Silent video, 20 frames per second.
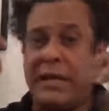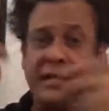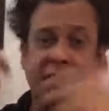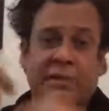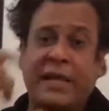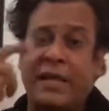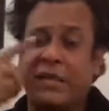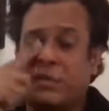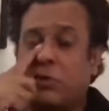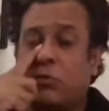
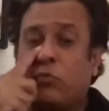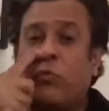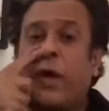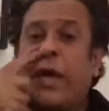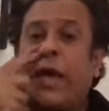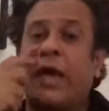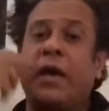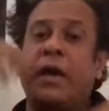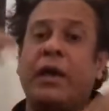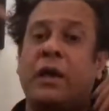That's the
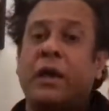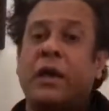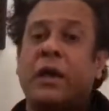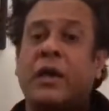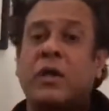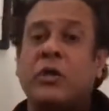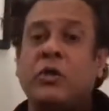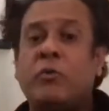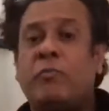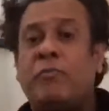way
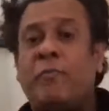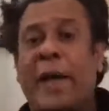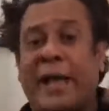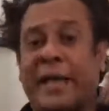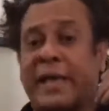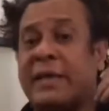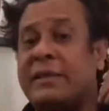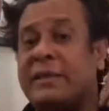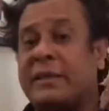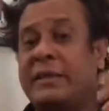you're
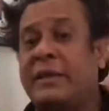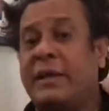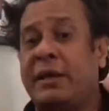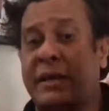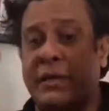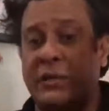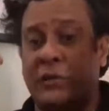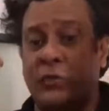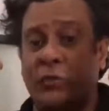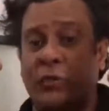packing the
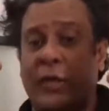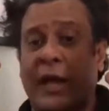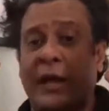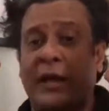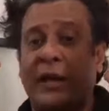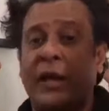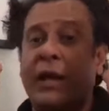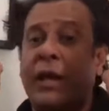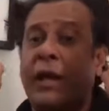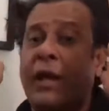data so that,
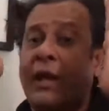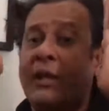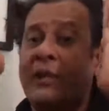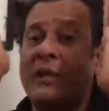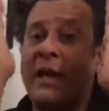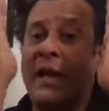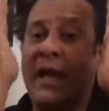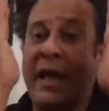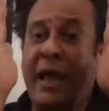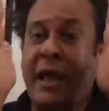
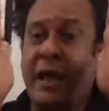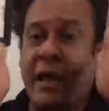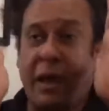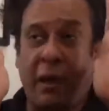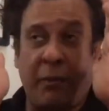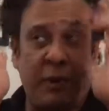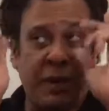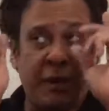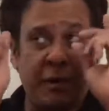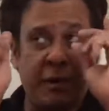
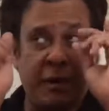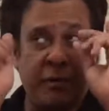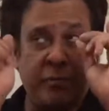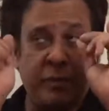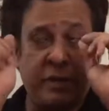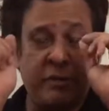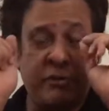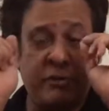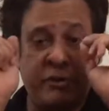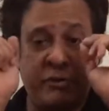let
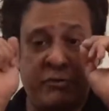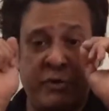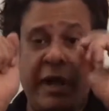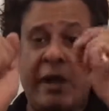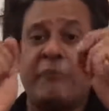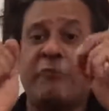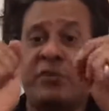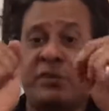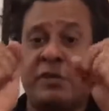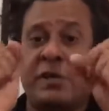me
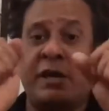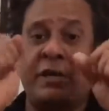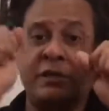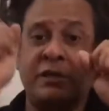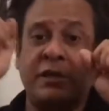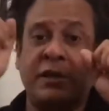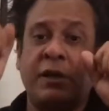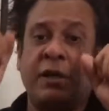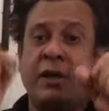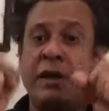
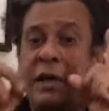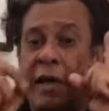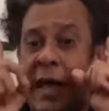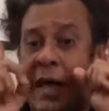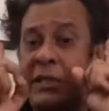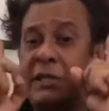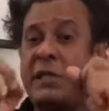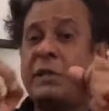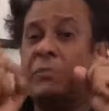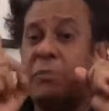reemphasize,
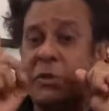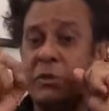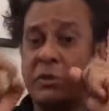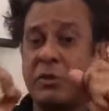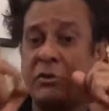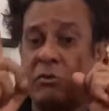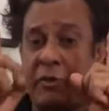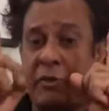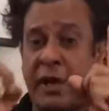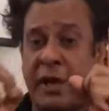
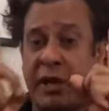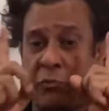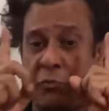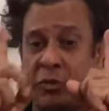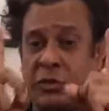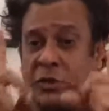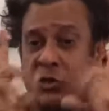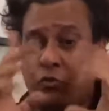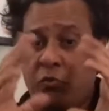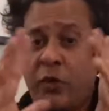18% gray,
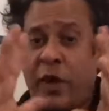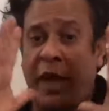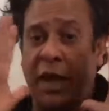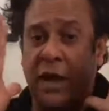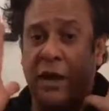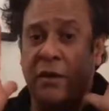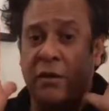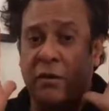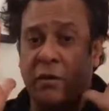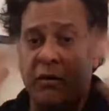which is
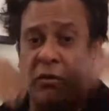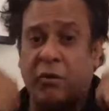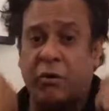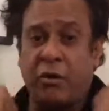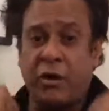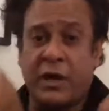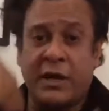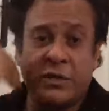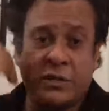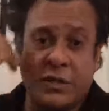where
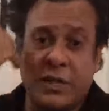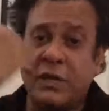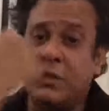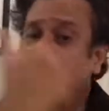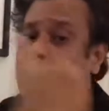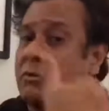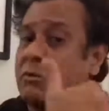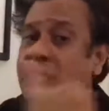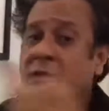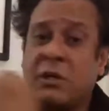all our skin
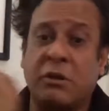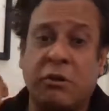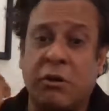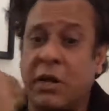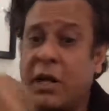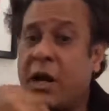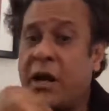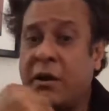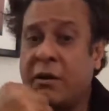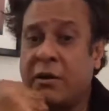tones and all
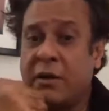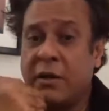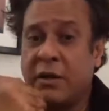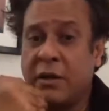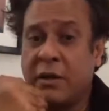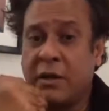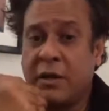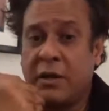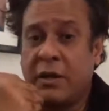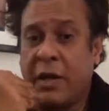are,
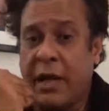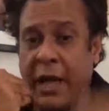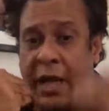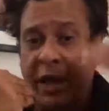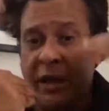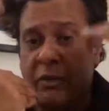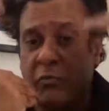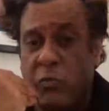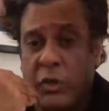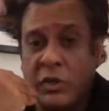
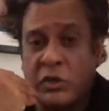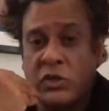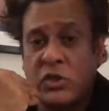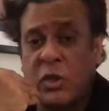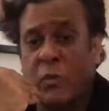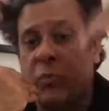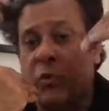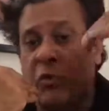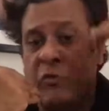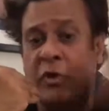and one
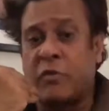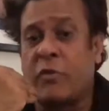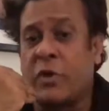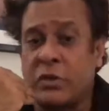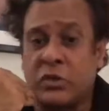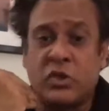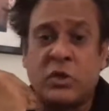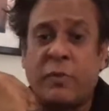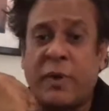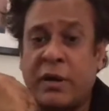stop over, one
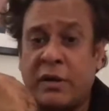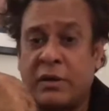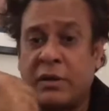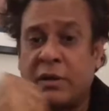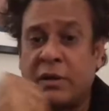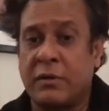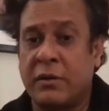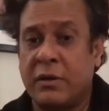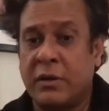stop under.